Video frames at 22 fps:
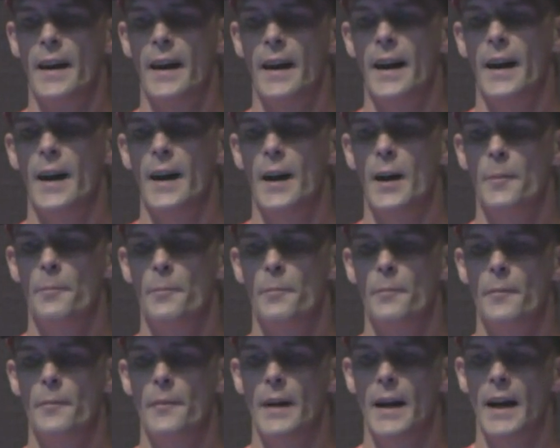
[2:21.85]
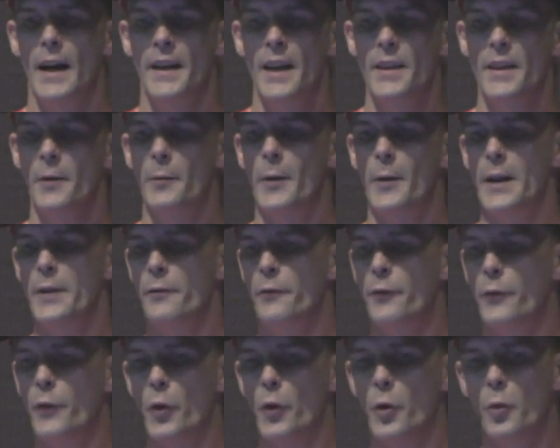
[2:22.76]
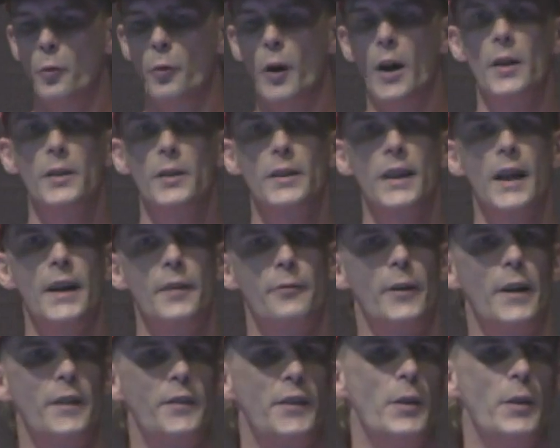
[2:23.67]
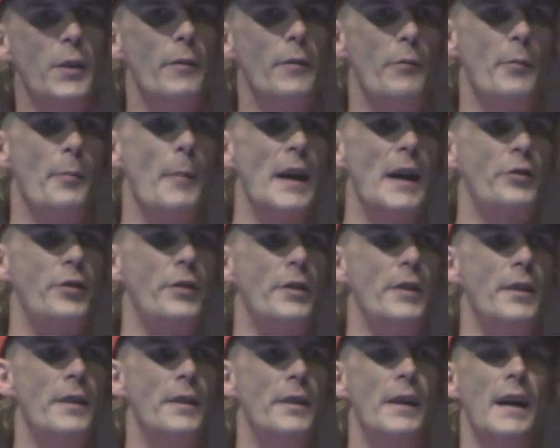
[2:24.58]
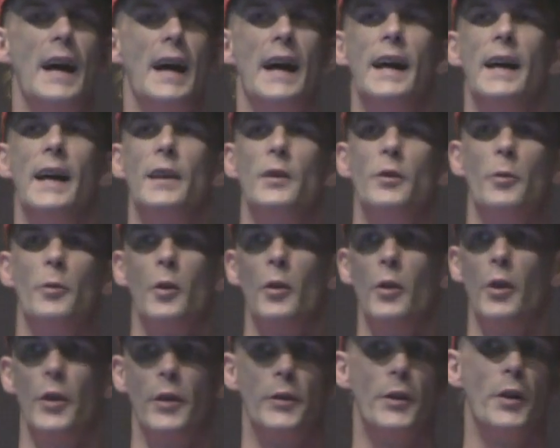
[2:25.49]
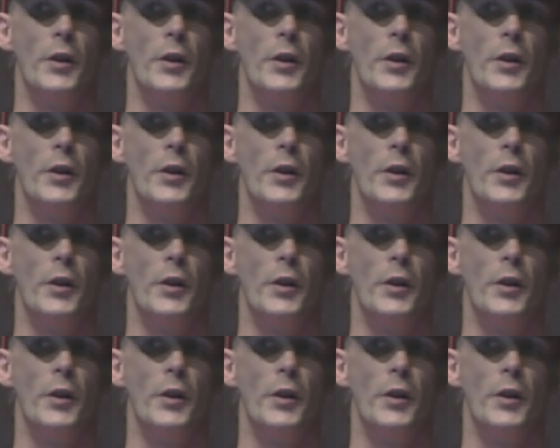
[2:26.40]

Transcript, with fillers: um, another one for wildlife rescue information, and you all heard